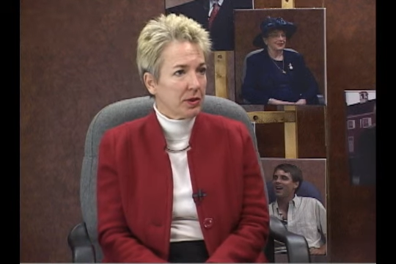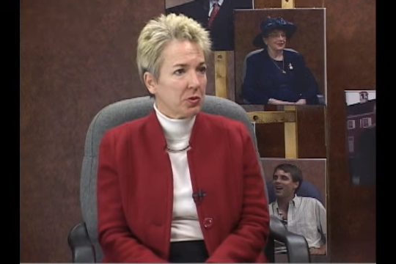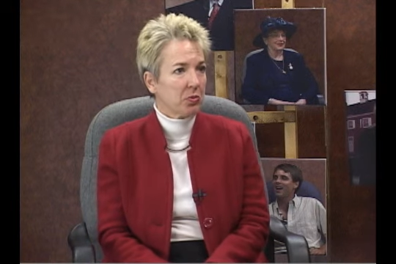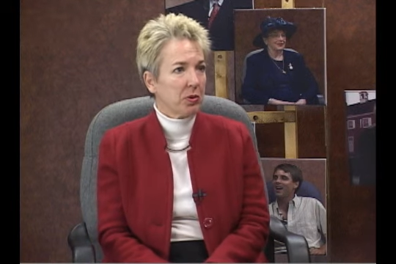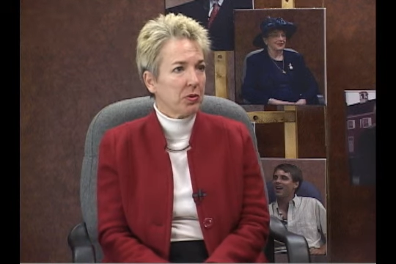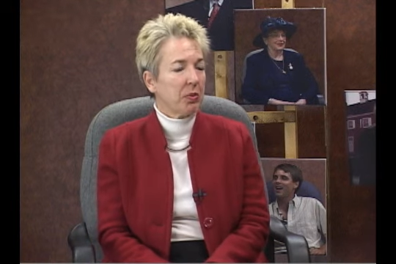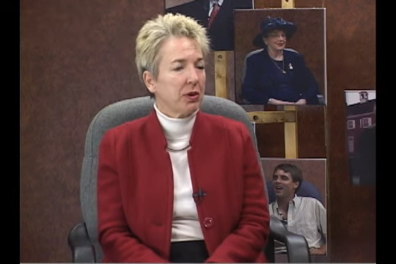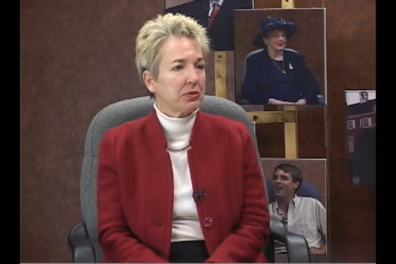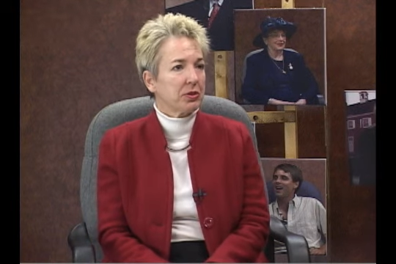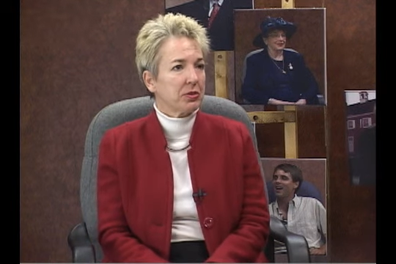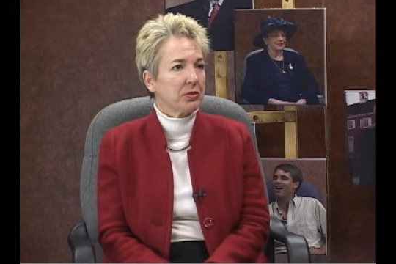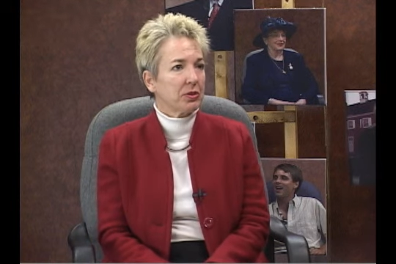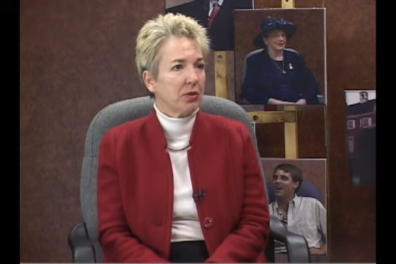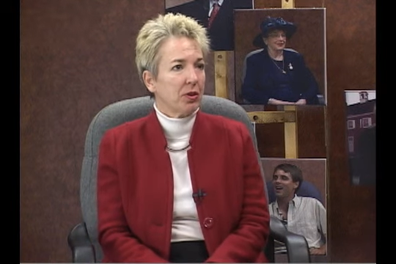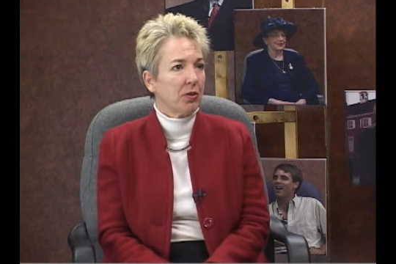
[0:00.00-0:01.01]
it's worthwhile
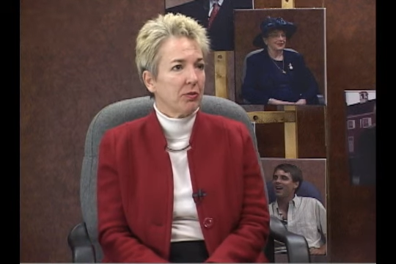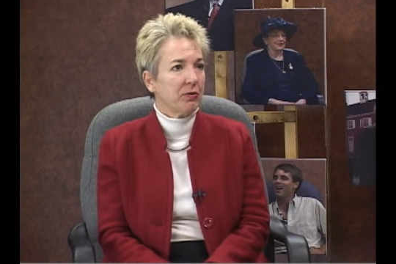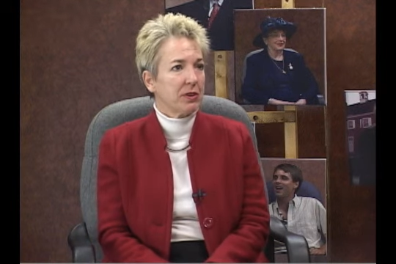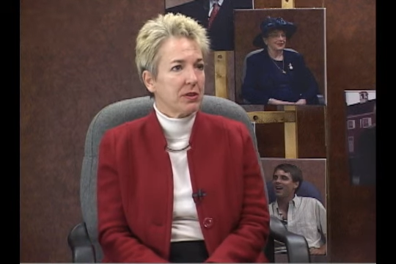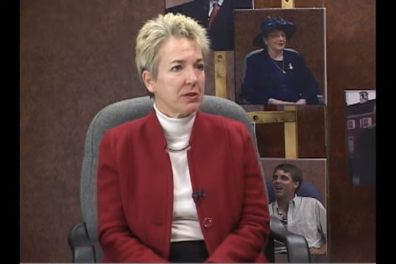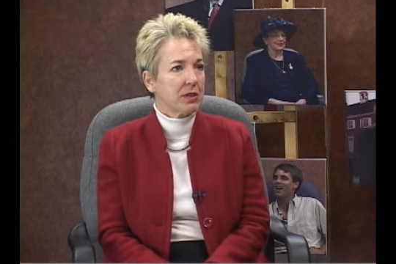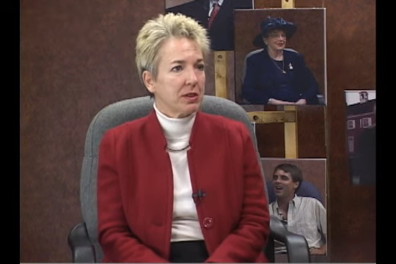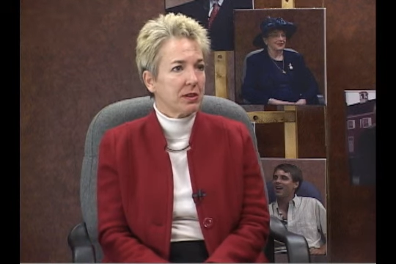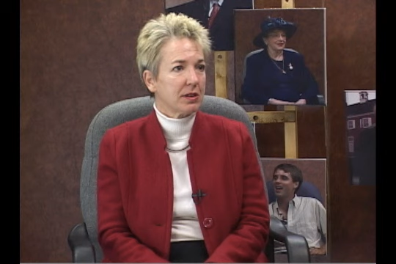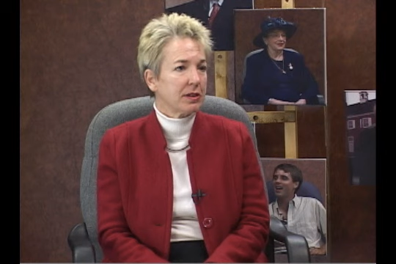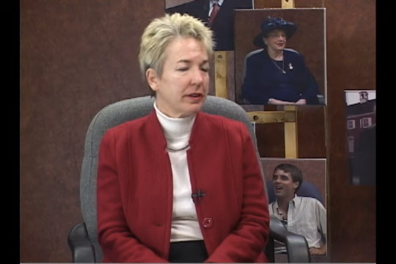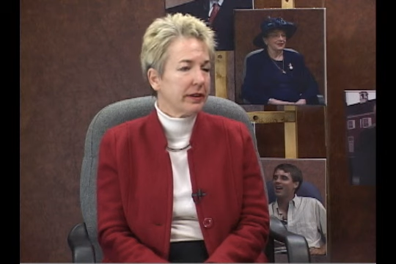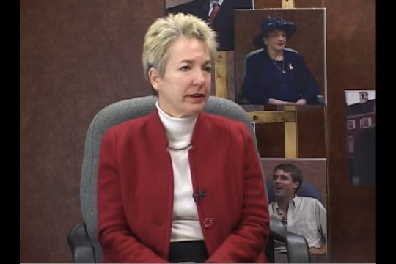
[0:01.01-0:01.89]
just to go visit